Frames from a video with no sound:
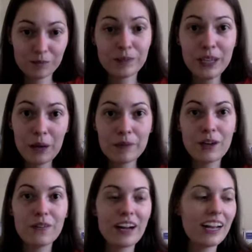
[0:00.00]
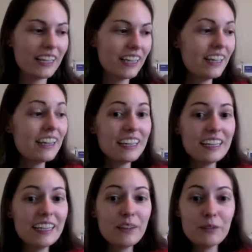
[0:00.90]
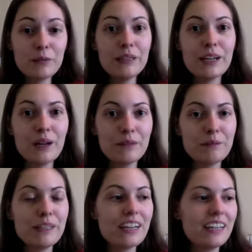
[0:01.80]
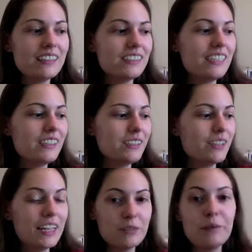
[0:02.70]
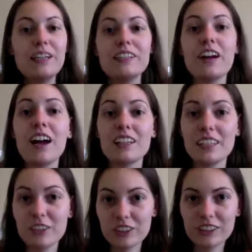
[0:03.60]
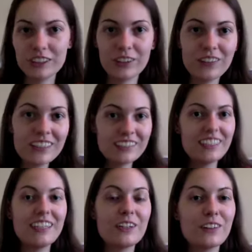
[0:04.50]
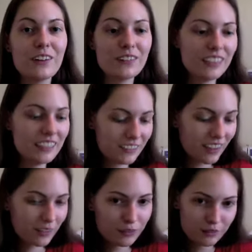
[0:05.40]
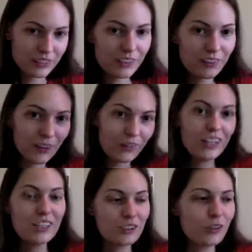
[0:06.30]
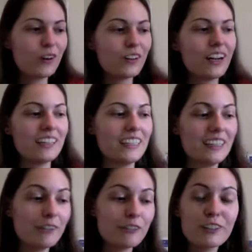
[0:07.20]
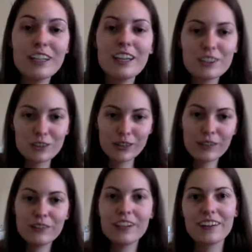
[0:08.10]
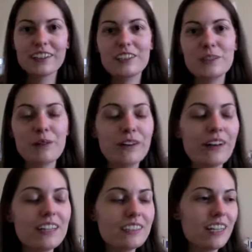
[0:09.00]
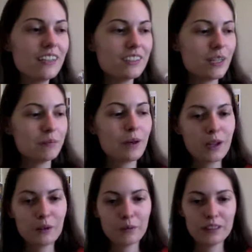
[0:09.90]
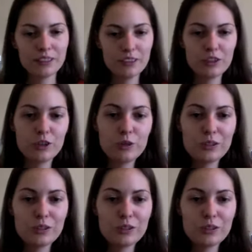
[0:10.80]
becoming Hokage, he would become it because he has been acknowledged. You know, he is a hero. He has gone from zero to Hokage level. So here we are. Kishimoto has set us up with two